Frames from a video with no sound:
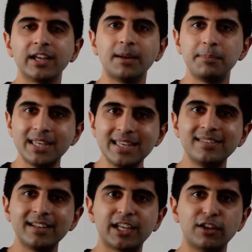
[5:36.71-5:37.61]
can be
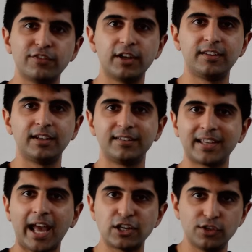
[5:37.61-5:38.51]
easily converted into
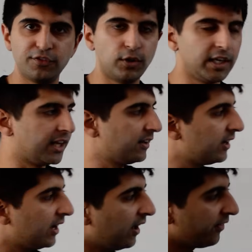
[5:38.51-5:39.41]
cash if you need it.
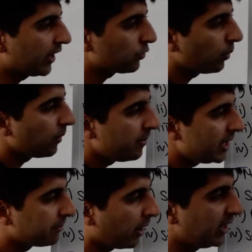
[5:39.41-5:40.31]
That's what we
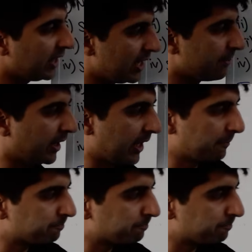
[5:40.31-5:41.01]
mean by near money.